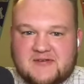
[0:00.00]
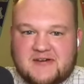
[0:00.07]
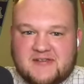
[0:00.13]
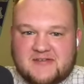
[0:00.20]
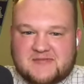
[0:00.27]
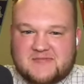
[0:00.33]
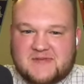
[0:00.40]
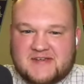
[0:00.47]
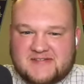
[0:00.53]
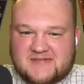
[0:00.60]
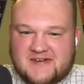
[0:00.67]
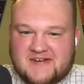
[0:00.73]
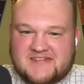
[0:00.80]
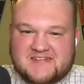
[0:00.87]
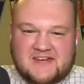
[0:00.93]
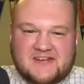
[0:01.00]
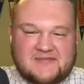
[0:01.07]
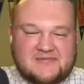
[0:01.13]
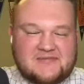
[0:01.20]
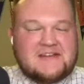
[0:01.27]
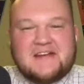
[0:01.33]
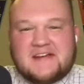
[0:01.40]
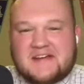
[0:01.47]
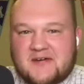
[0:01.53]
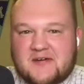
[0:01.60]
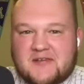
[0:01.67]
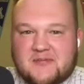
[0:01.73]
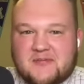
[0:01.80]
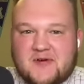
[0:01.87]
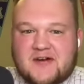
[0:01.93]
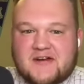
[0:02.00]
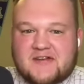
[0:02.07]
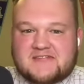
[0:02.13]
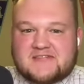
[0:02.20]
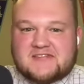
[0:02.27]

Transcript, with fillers: one of those picks when I saw him go to the Broncos,